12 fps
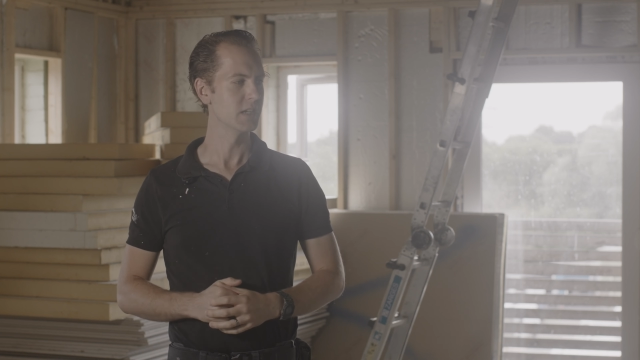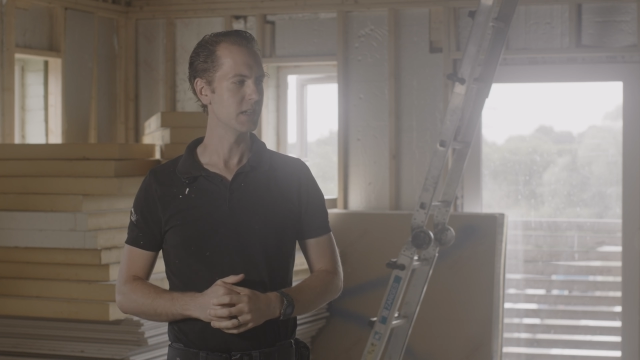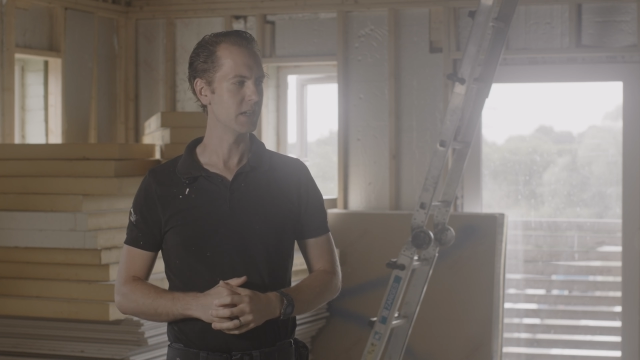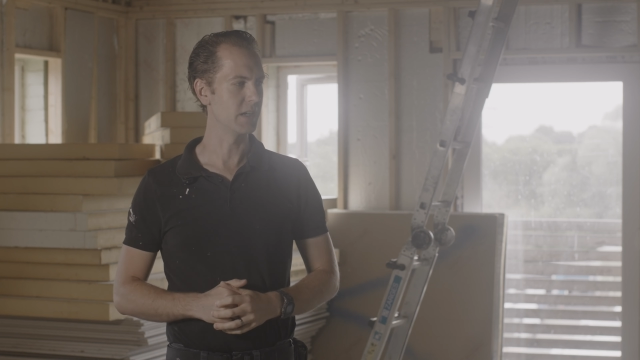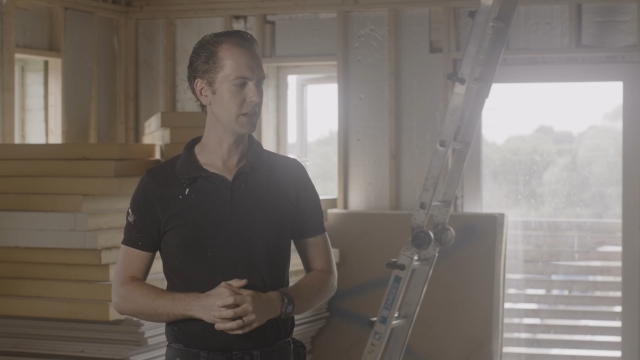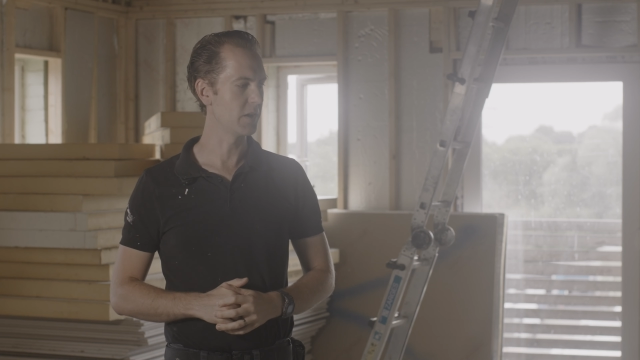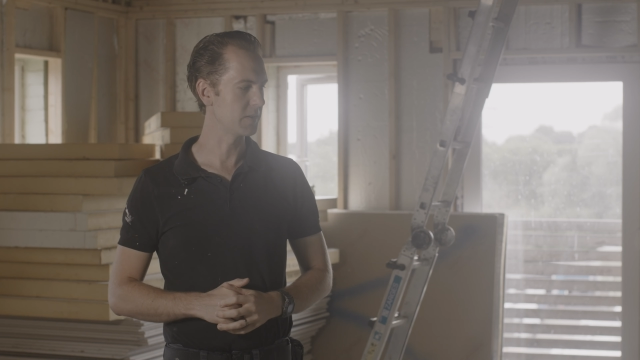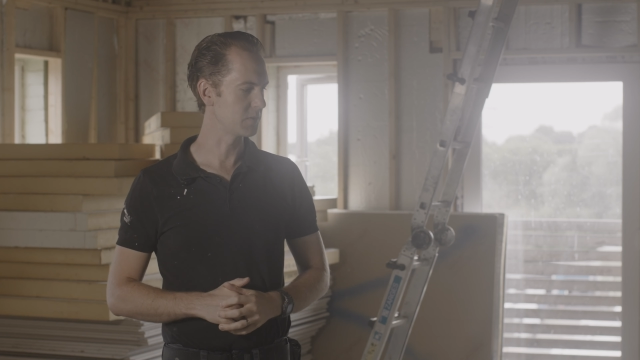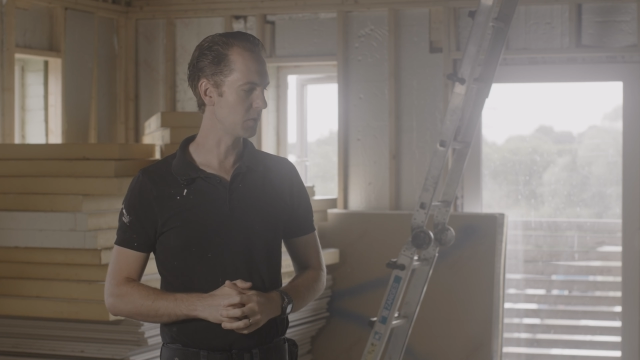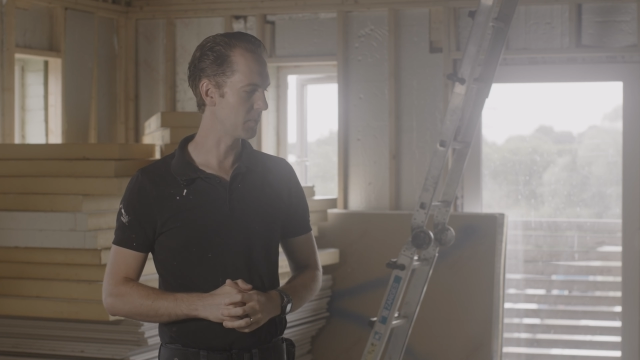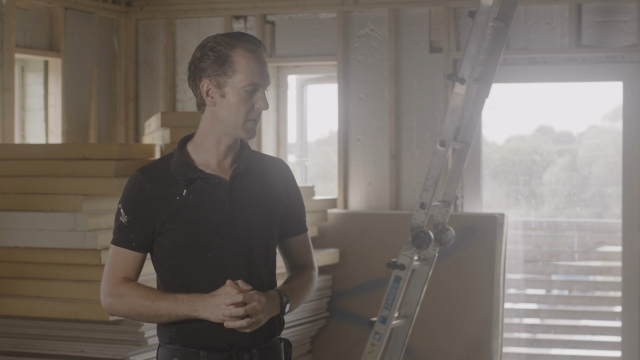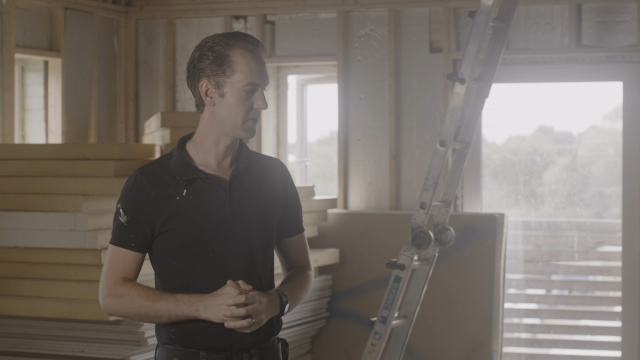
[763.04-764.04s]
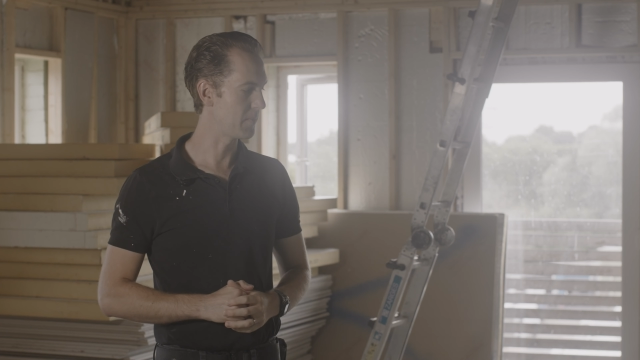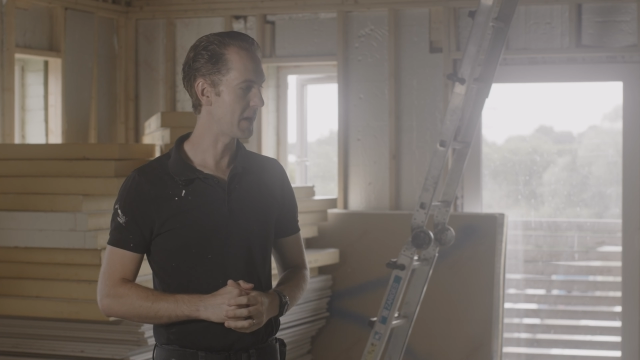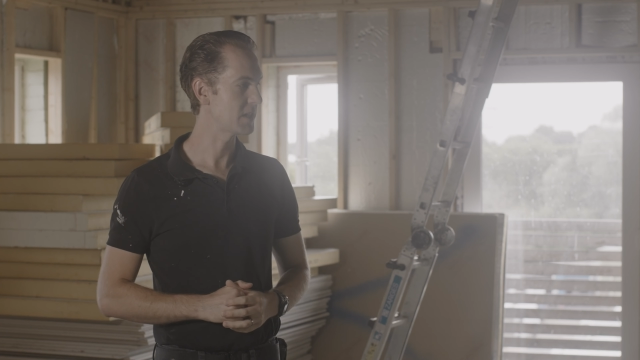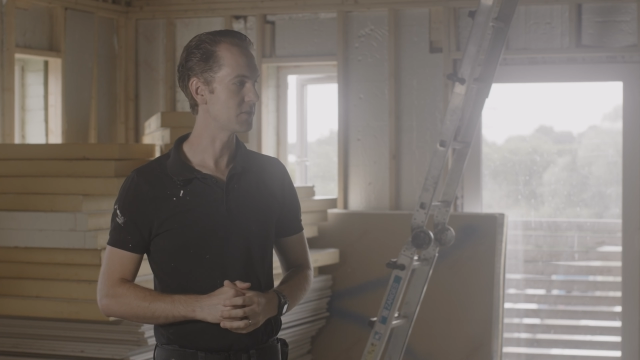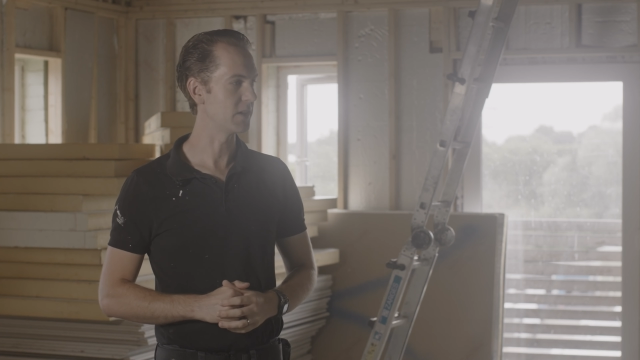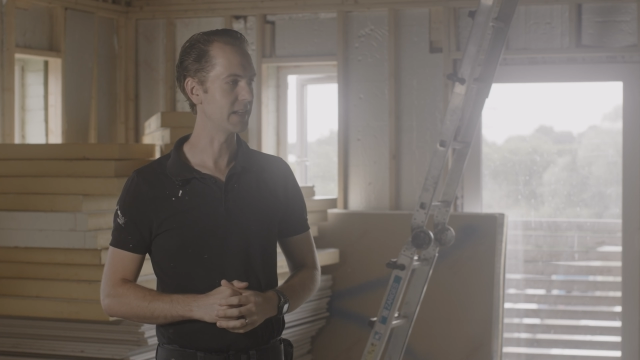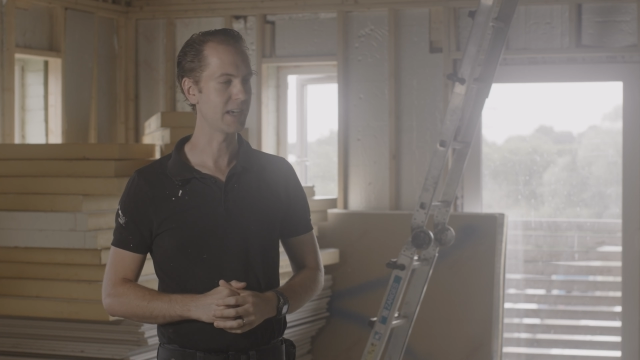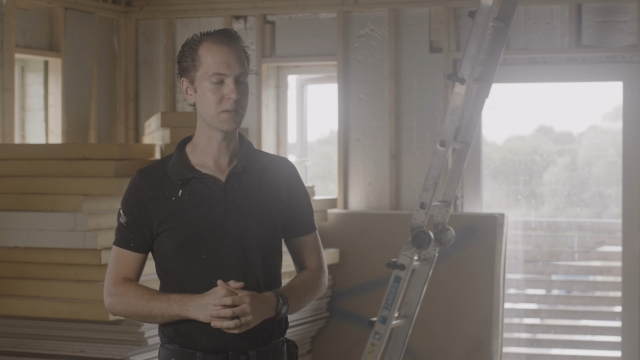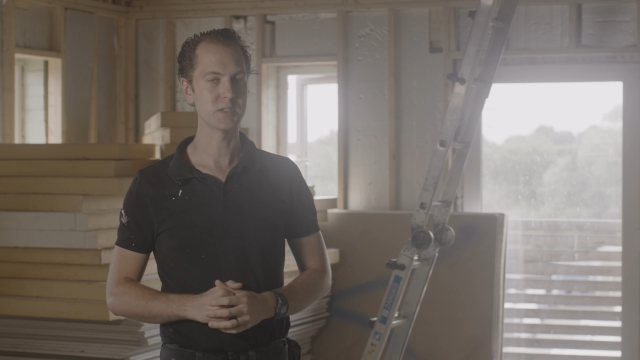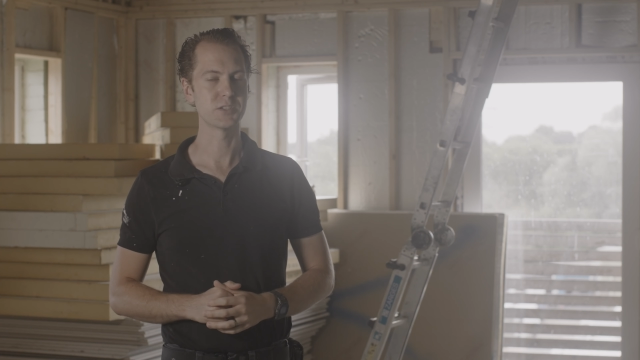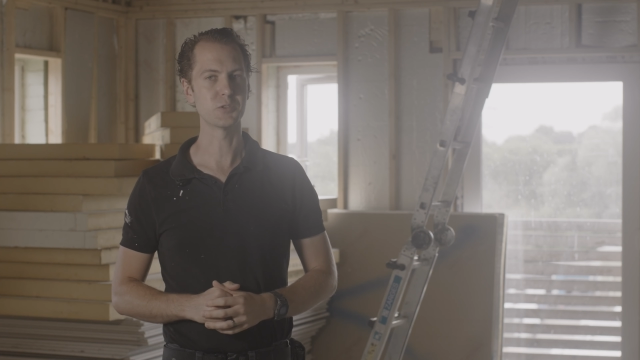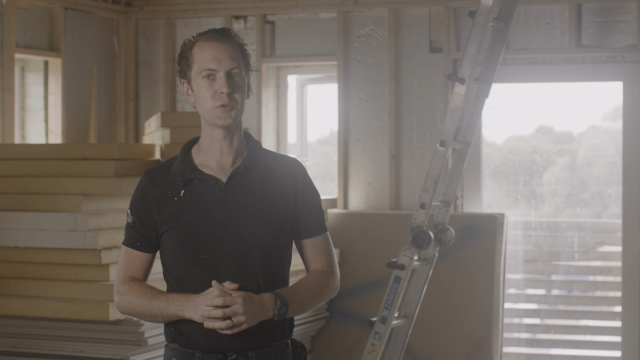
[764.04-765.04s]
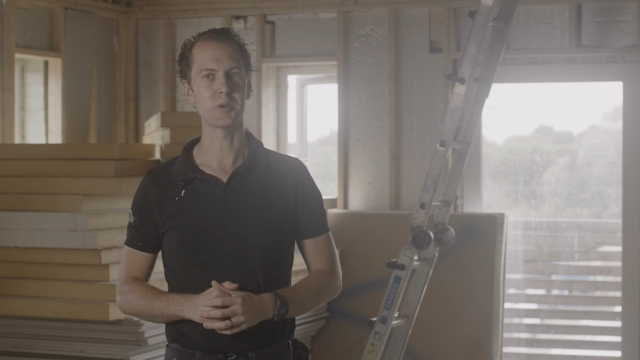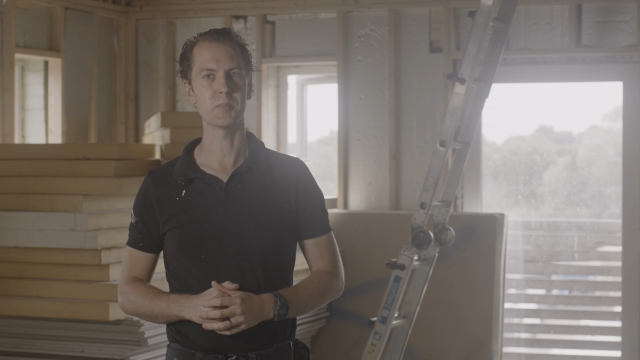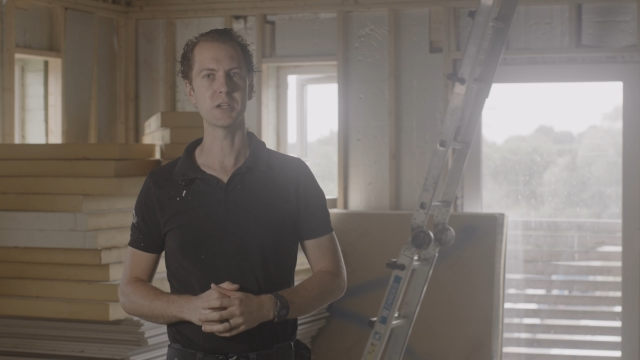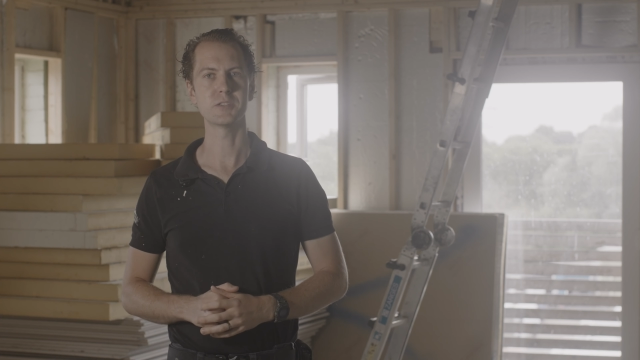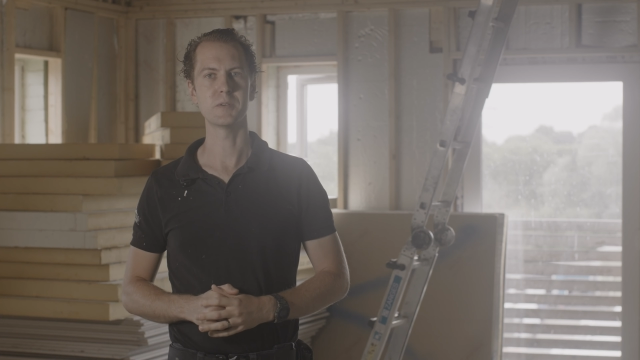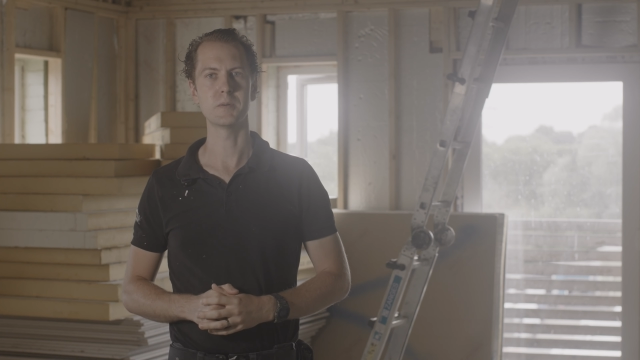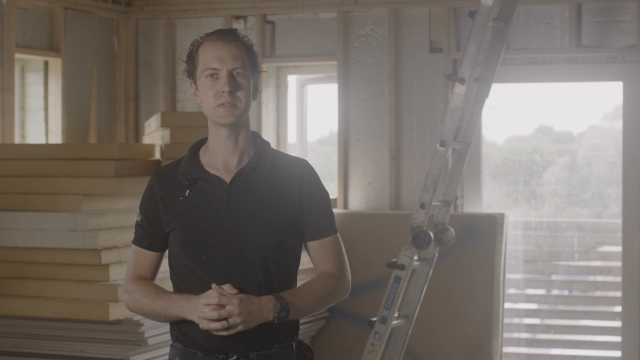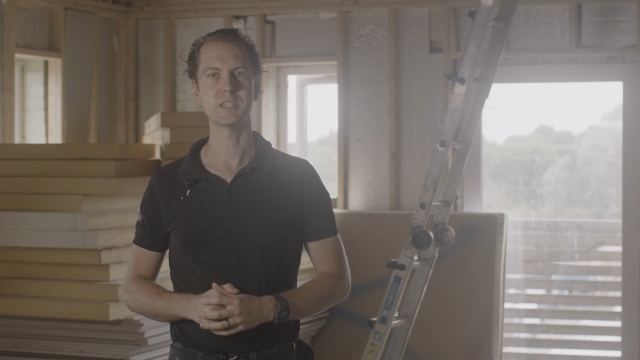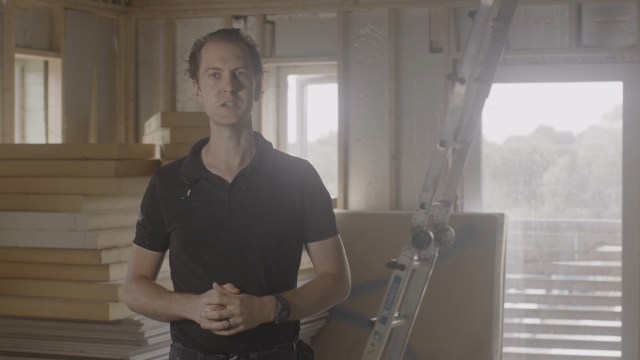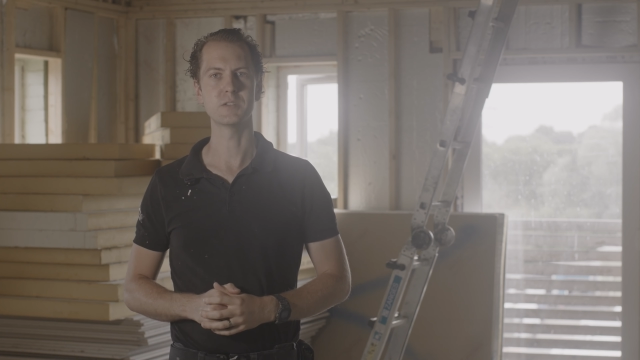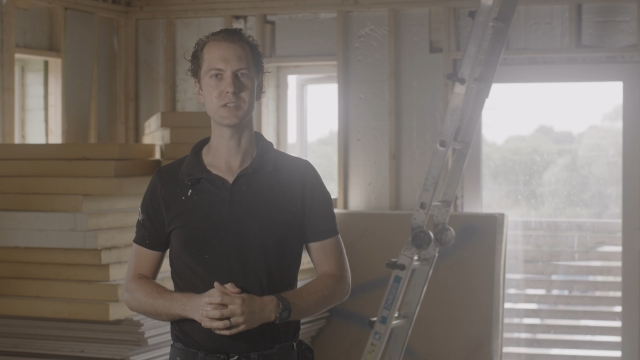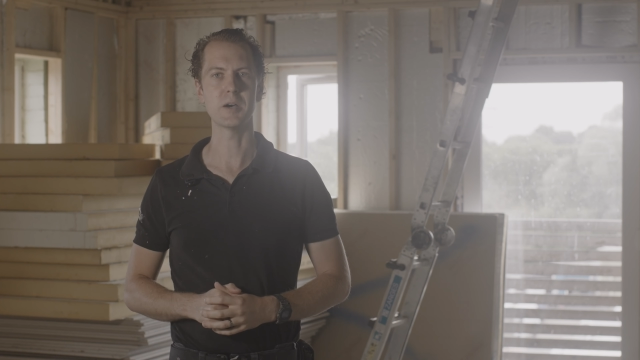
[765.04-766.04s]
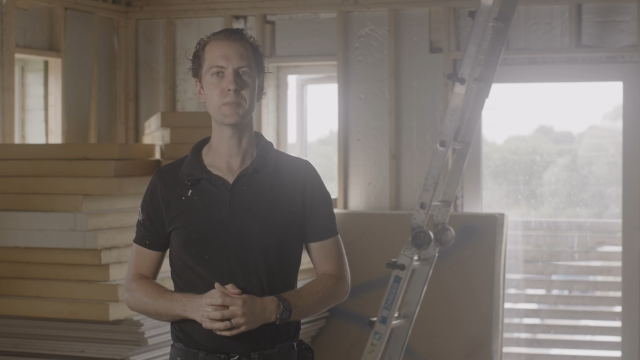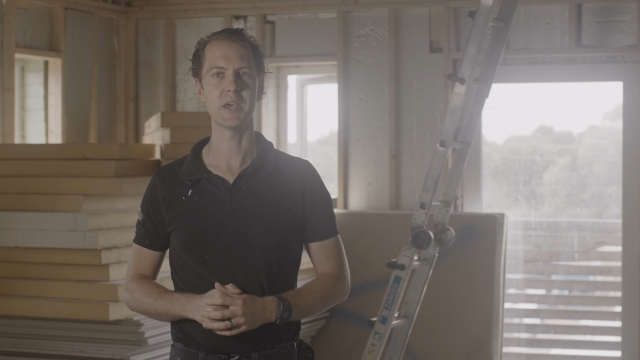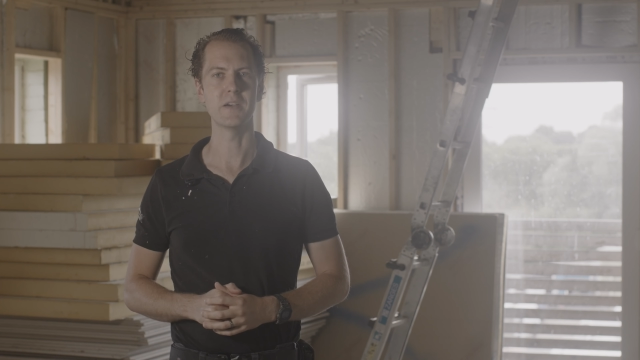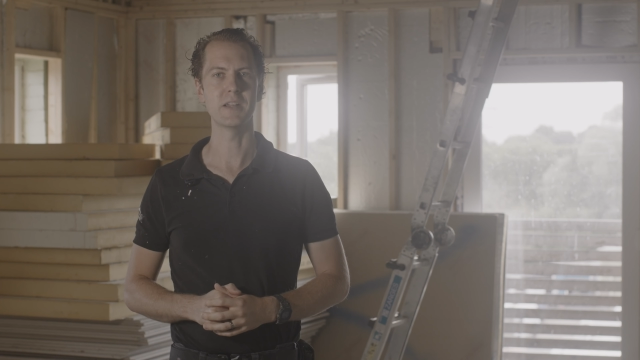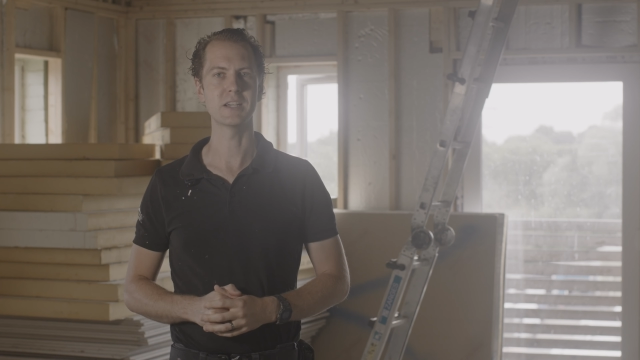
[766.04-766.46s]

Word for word: Uh, I know it's all a bit of a mess right now. We're storing most of our materials up here,